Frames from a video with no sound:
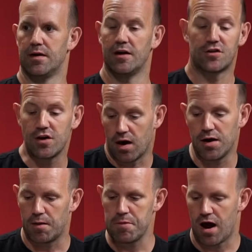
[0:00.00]
It's cute,
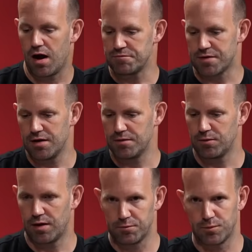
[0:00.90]
and I mean, I
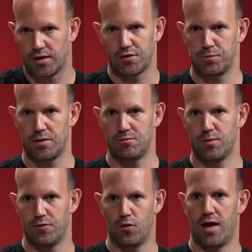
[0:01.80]
guess
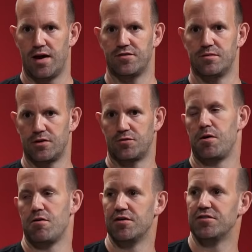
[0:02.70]
we've all had some
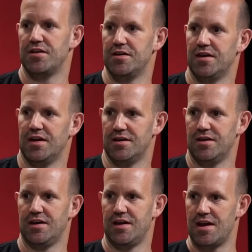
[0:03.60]
experience in
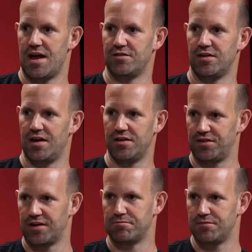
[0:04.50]

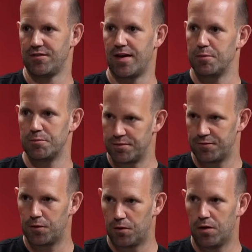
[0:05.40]
ASIC development
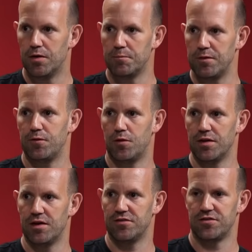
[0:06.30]
before
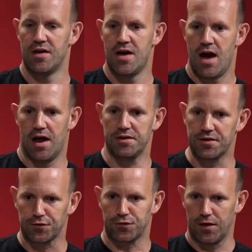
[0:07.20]
this, and it
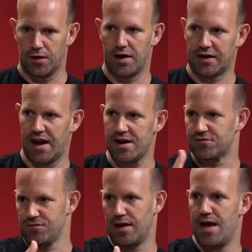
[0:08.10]
does feel like an
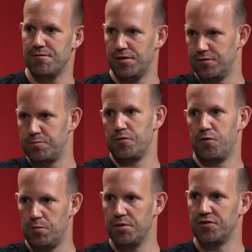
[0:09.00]
extra level of
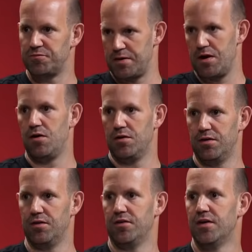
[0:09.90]
performance
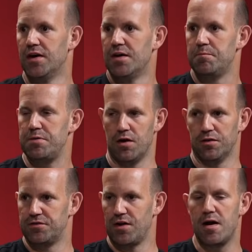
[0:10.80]
beyond
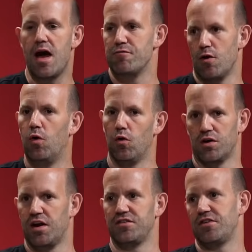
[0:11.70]
the two. All
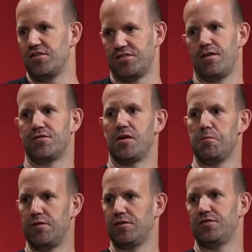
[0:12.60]
organisations have some
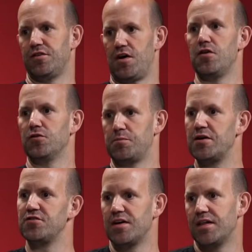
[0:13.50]
level of design
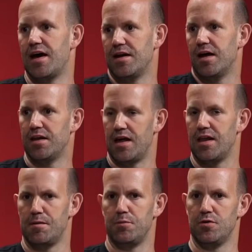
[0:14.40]
automation at
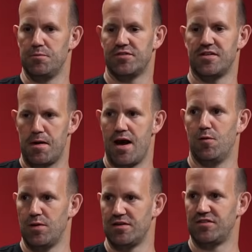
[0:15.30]
that point, but somehow
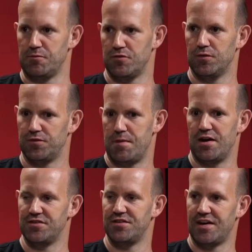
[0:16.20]
we seem to have
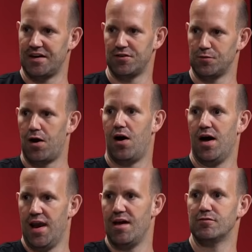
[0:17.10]
managed to take it to a
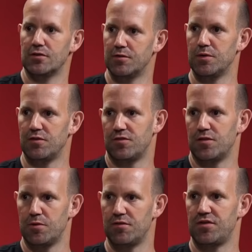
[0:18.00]
higher level than
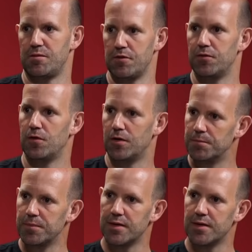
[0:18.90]
we've seen before.